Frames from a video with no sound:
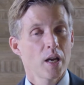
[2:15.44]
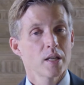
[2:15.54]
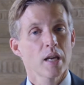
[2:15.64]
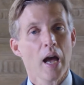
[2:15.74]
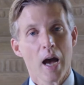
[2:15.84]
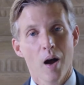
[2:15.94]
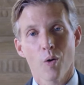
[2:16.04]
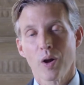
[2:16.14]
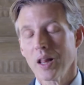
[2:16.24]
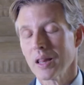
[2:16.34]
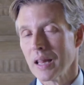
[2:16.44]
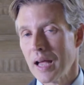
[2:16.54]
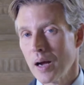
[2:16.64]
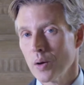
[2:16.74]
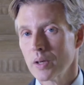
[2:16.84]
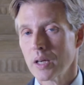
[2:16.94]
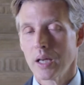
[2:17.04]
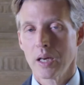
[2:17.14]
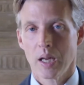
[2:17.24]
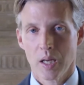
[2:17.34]
is how
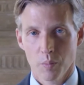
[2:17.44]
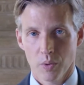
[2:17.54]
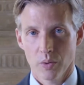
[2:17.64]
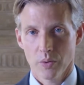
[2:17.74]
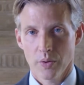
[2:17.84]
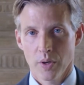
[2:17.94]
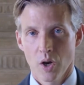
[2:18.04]
cloud-enabled,